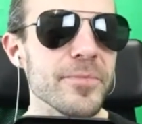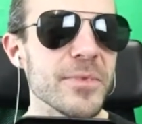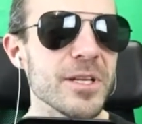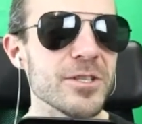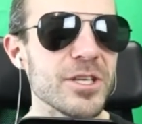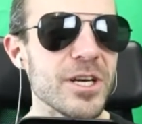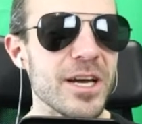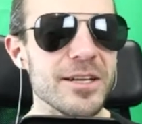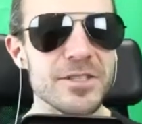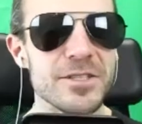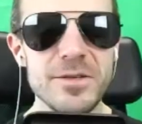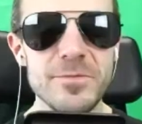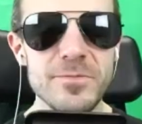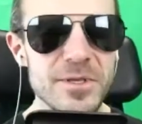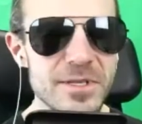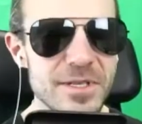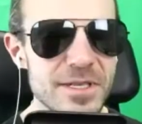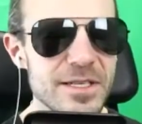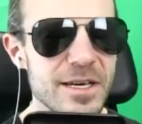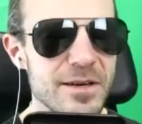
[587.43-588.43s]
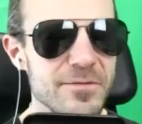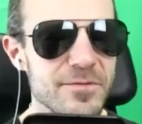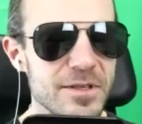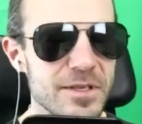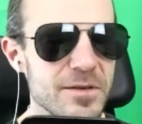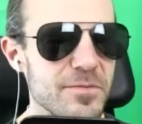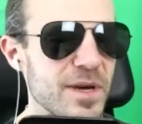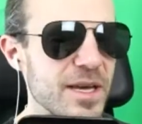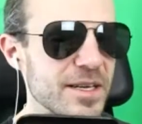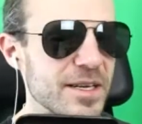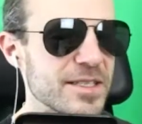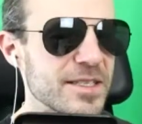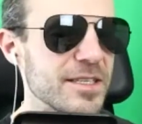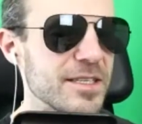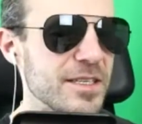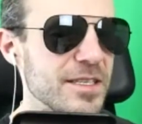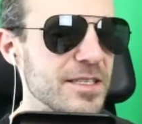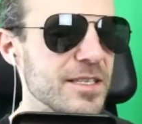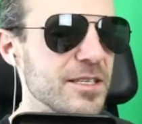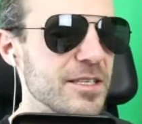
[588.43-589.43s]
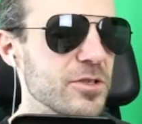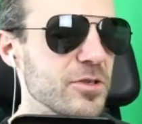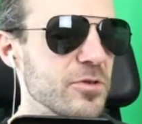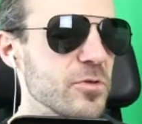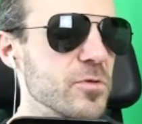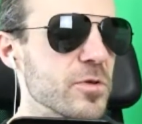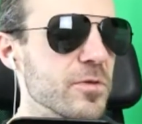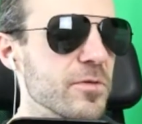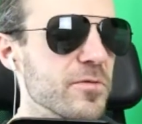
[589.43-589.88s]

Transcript: ChatGPT definitely makes it easy to